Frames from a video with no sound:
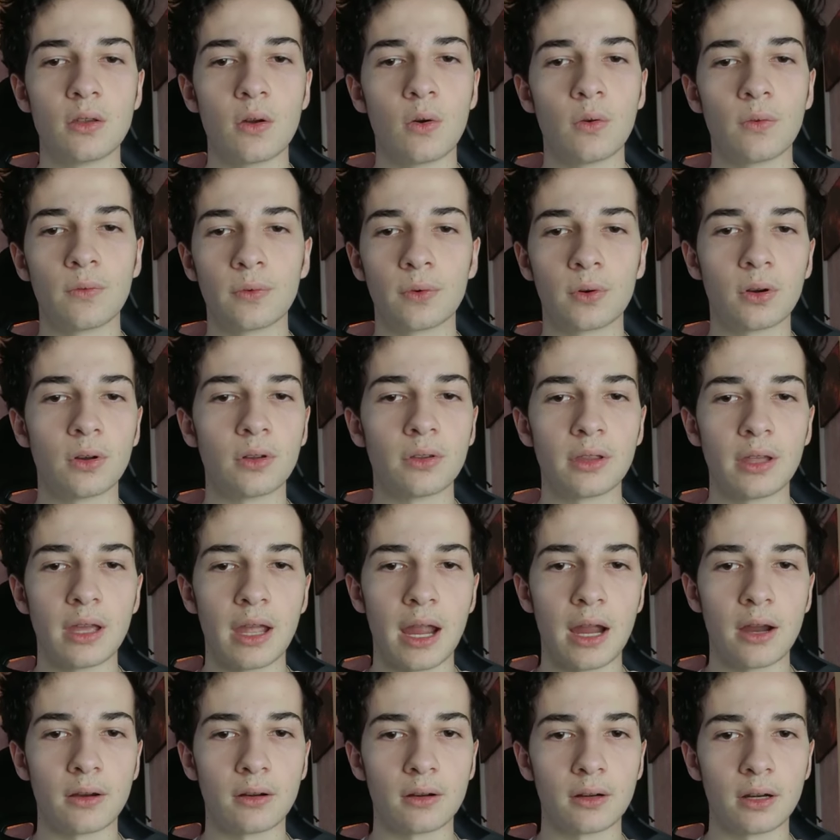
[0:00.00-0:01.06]
overall
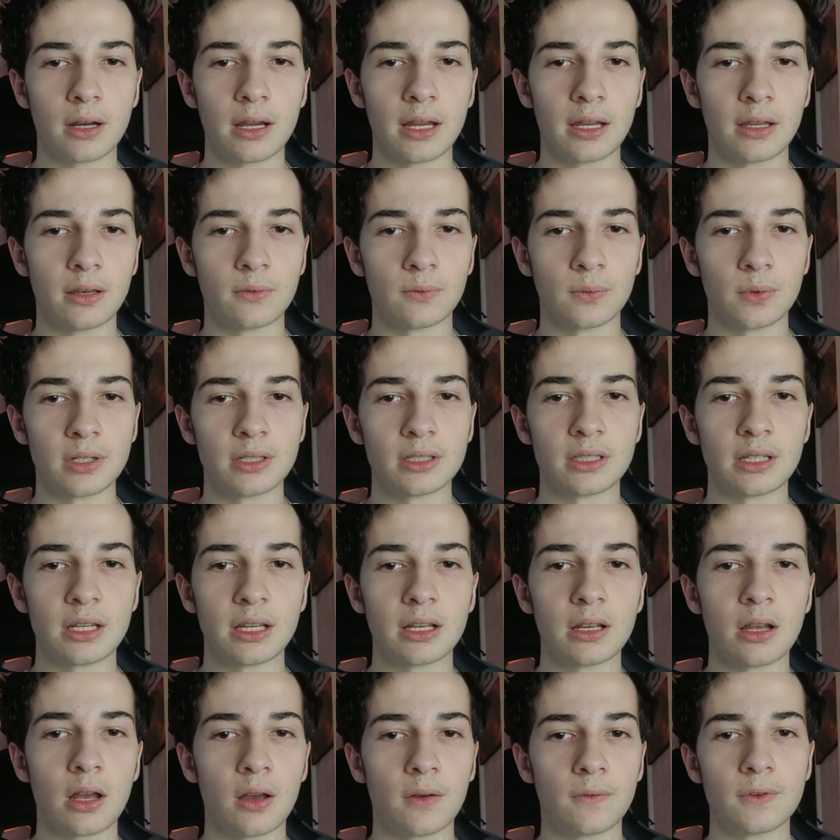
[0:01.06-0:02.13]
the error in
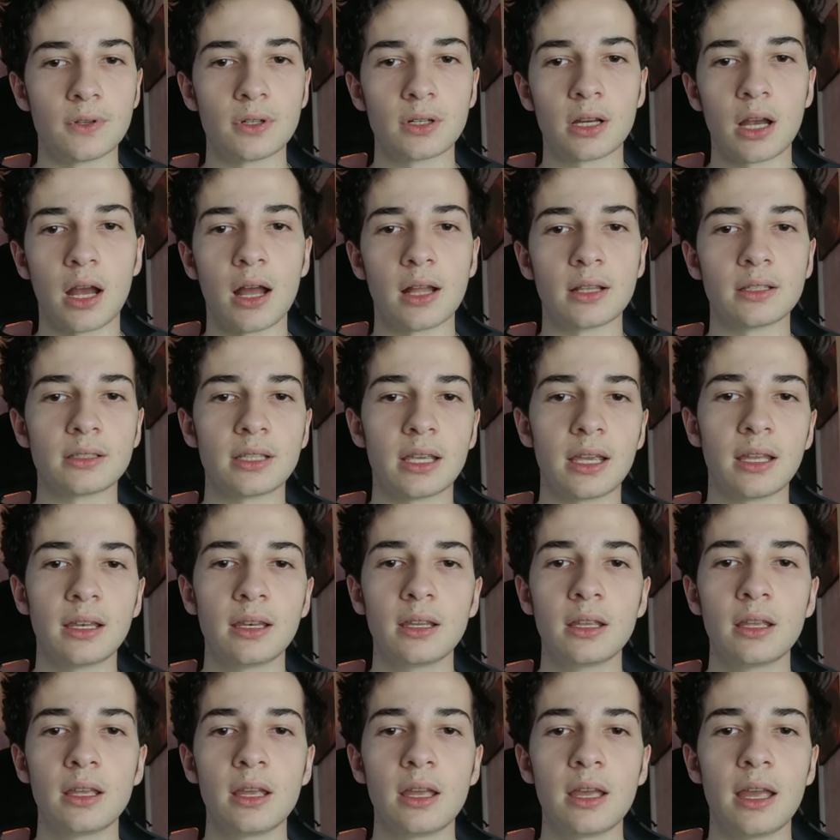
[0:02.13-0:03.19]
reasoning of your
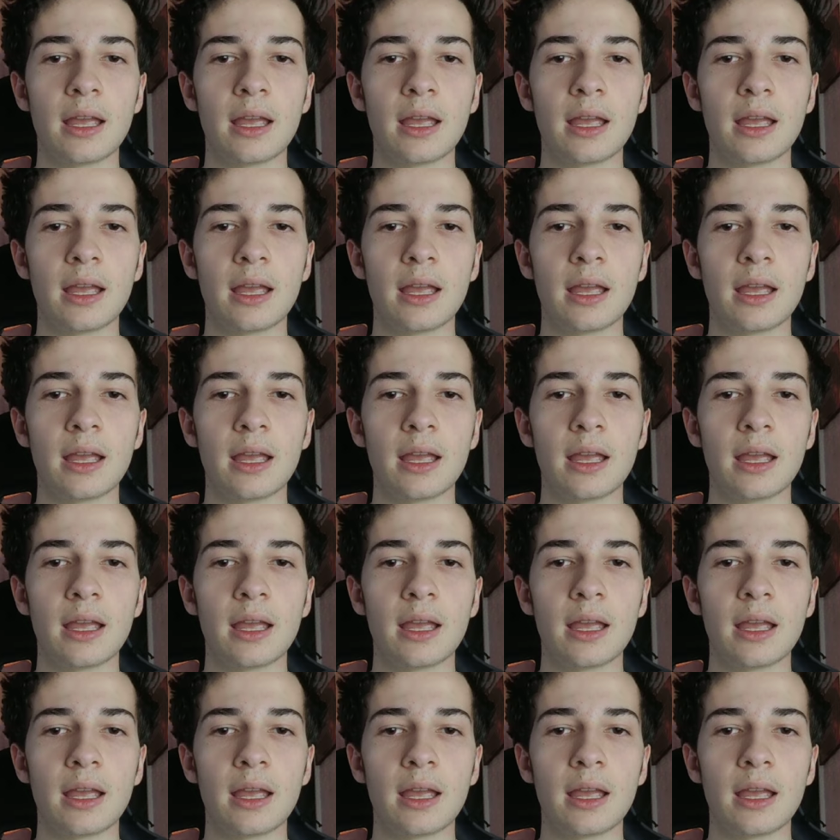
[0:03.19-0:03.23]
content.